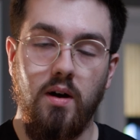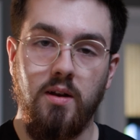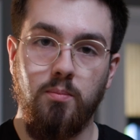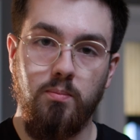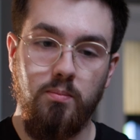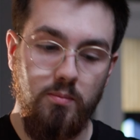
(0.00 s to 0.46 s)
I
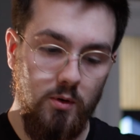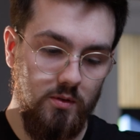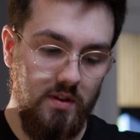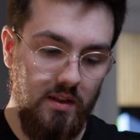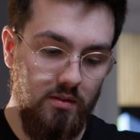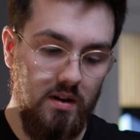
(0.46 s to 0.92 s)
brought
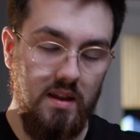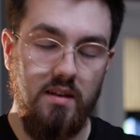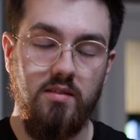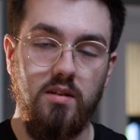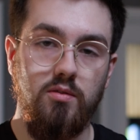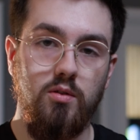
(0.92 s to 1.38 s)
together a
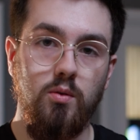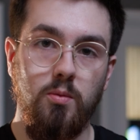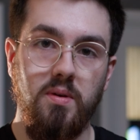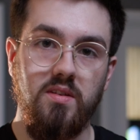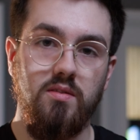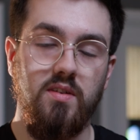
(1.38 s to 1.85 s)
list of all the
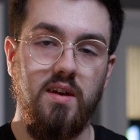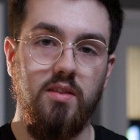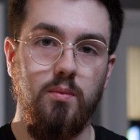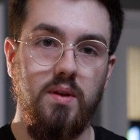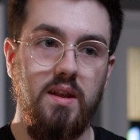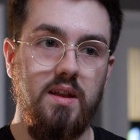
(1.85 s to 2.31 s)
bits of kit
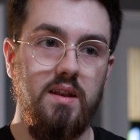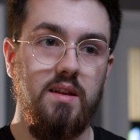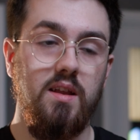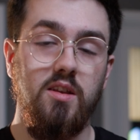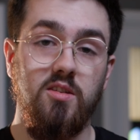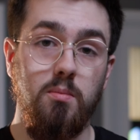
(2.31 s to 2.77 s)
that we
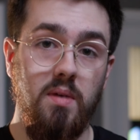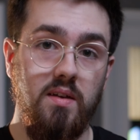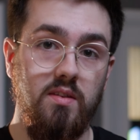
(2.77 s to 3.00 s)
needed to make